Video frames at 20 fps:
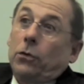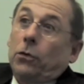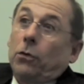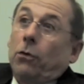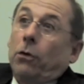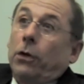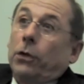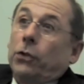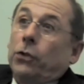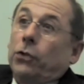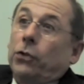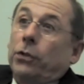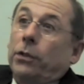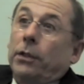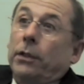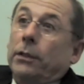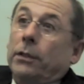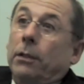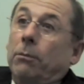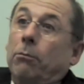George
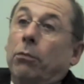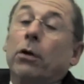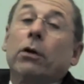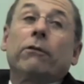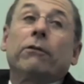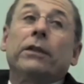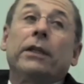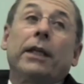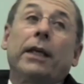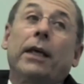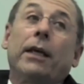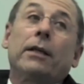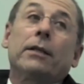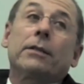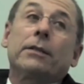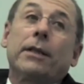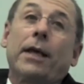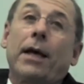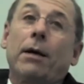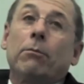is a perfect
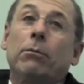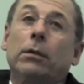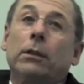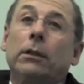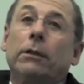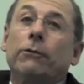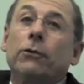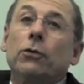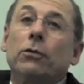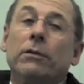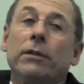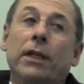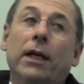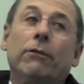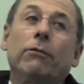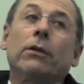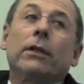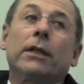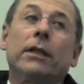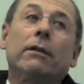example of you
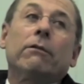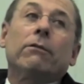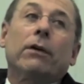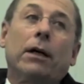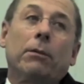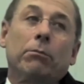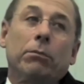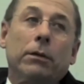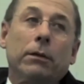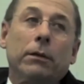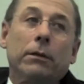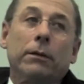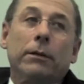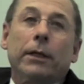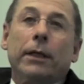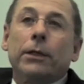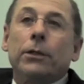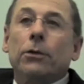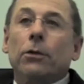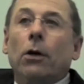never give up,
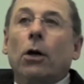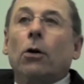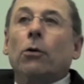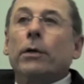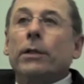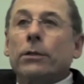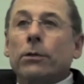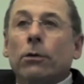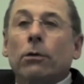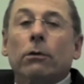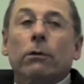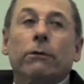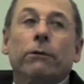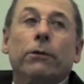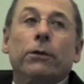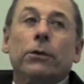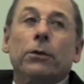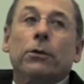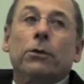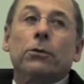that you always go
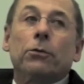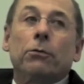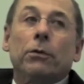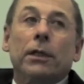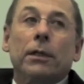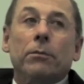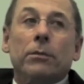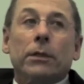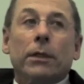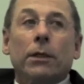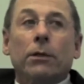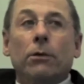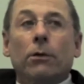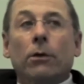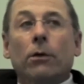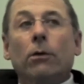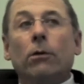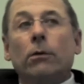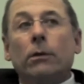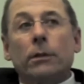for your dreams and
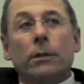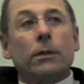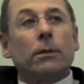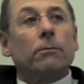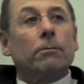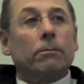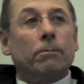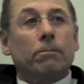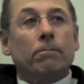your goals.